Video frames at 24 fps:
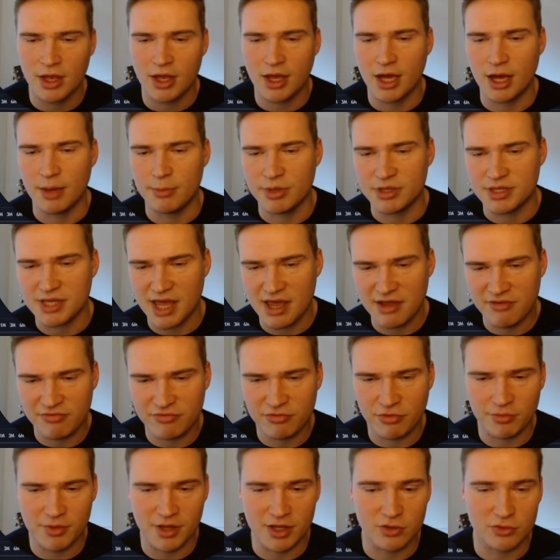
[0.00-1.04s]
But if
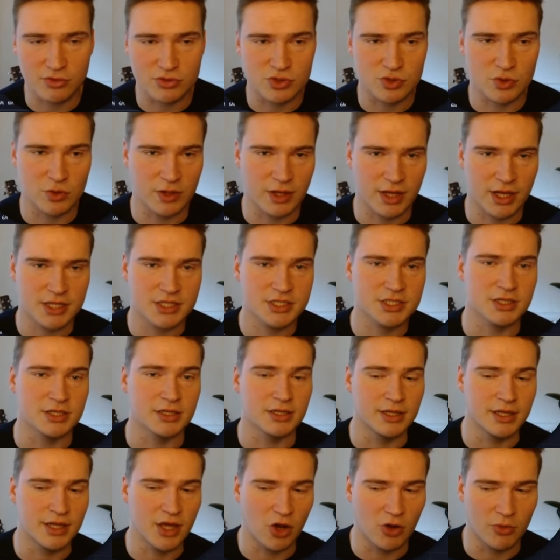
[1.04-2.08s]
from that consolidation,
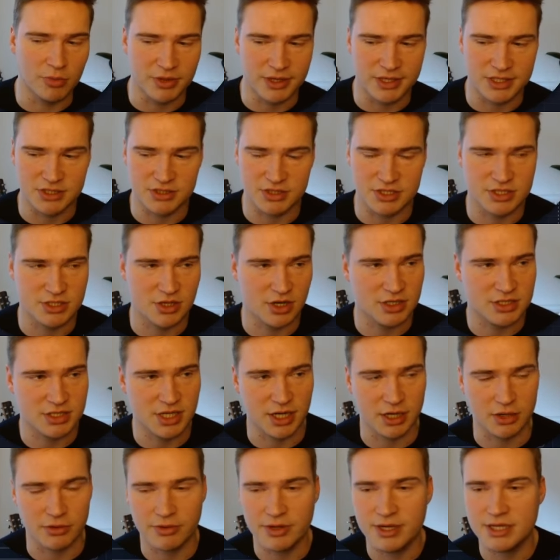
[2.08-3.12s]
the open interest starts
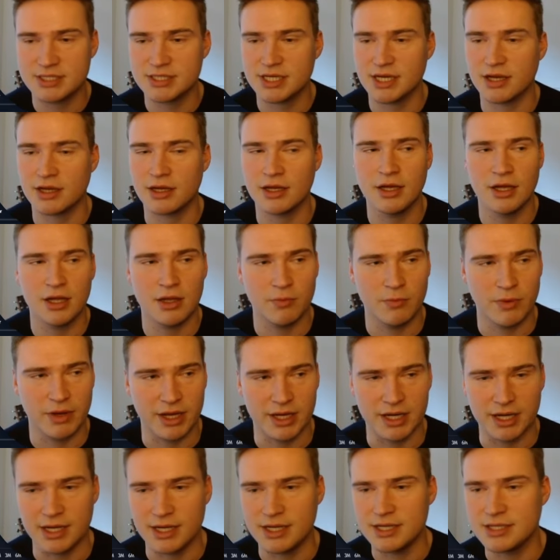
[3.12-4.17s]
increasing, we
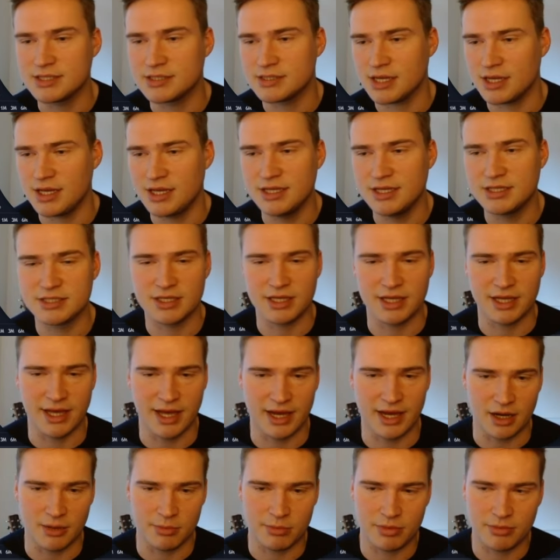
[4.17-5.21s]
can easily
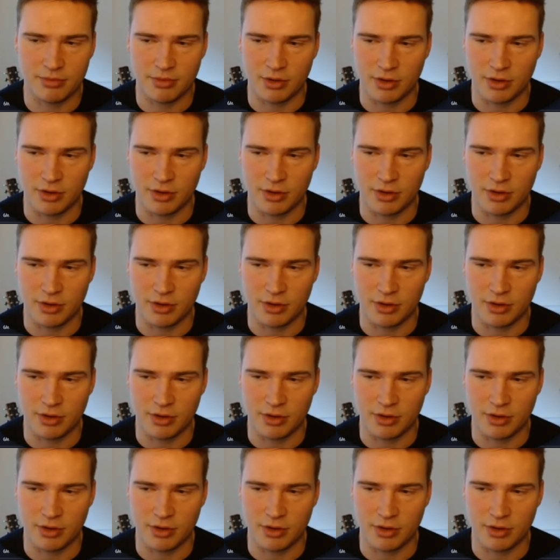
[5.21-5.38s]
get up.